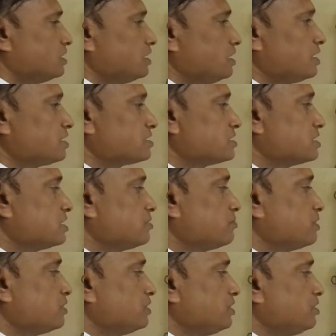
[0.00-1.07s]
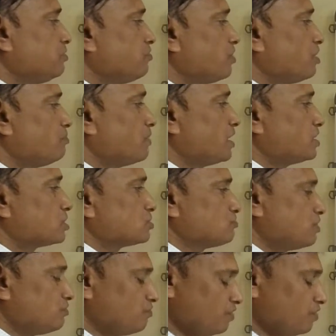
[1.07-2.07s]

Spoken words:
it is nothing but the 1, minus 1,